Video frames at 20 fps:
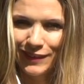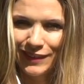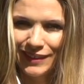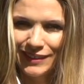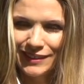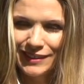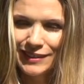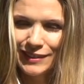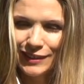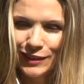
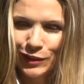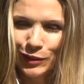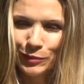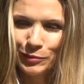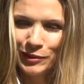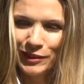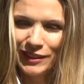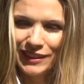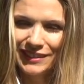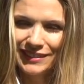this is a
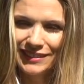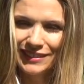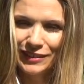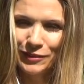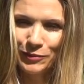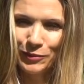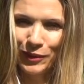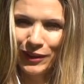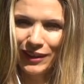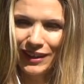culmination
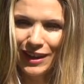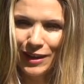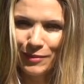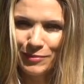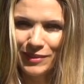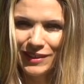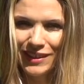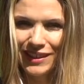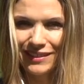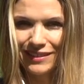of what
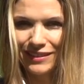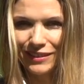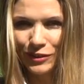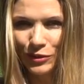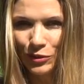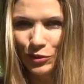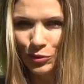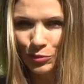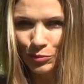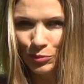happened at the
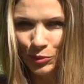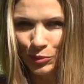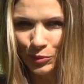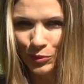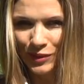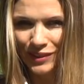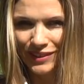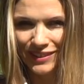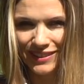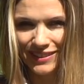new
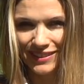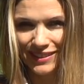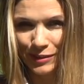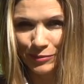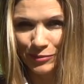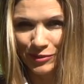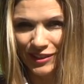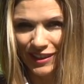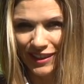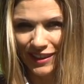moon in the
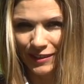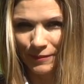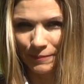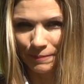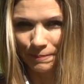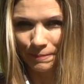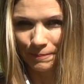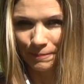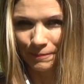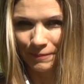same sign.
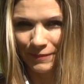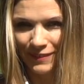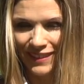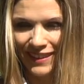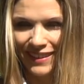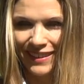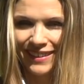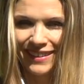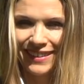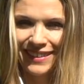
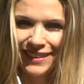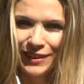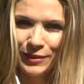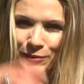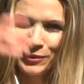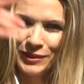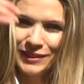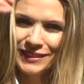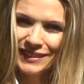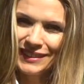
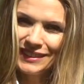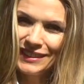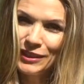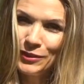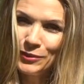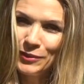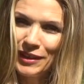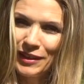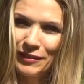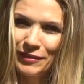Once a
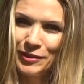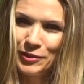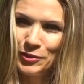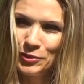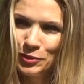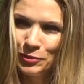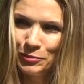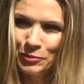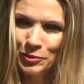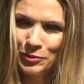year we have a
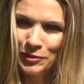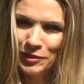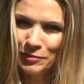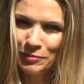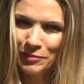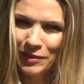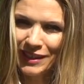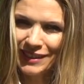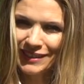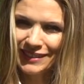new moon in
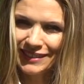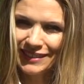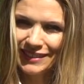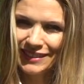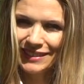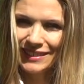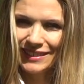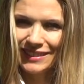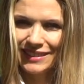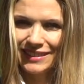
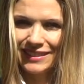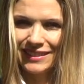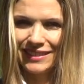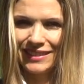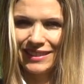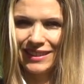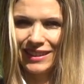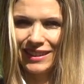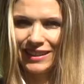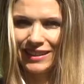Pisces,
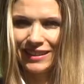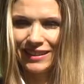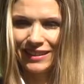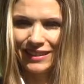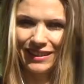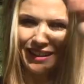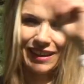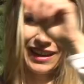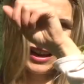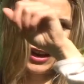and
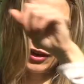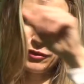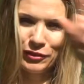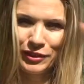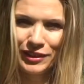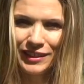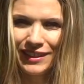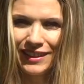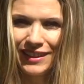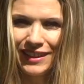half a
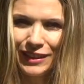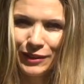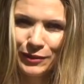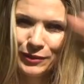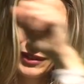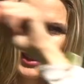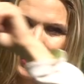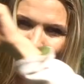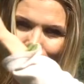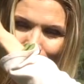year later
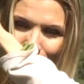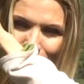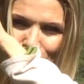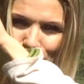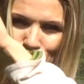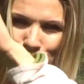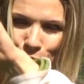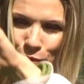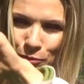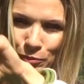we have a
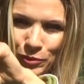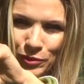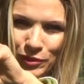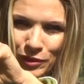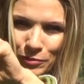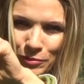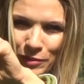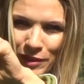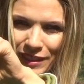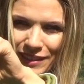full moon
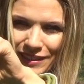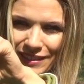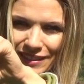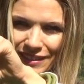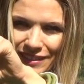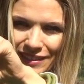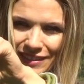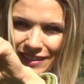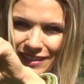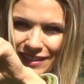in
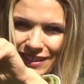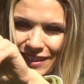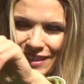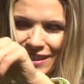Pisces.